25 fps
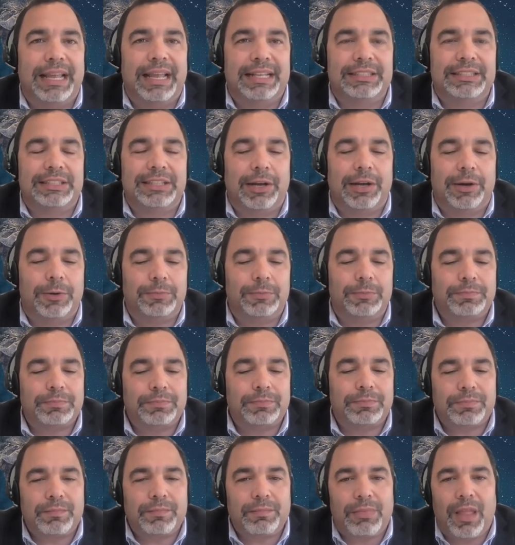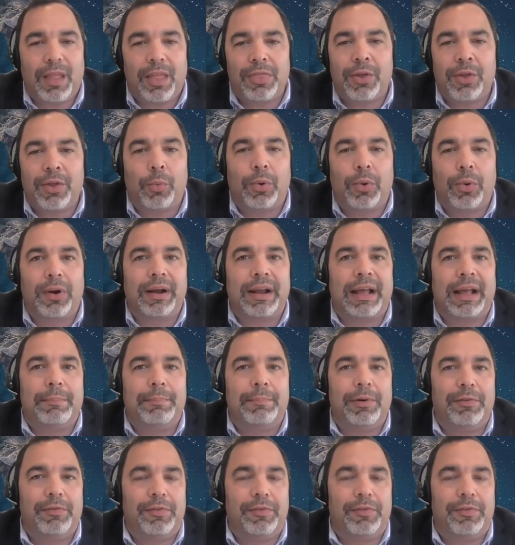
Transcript: And so there were a couple of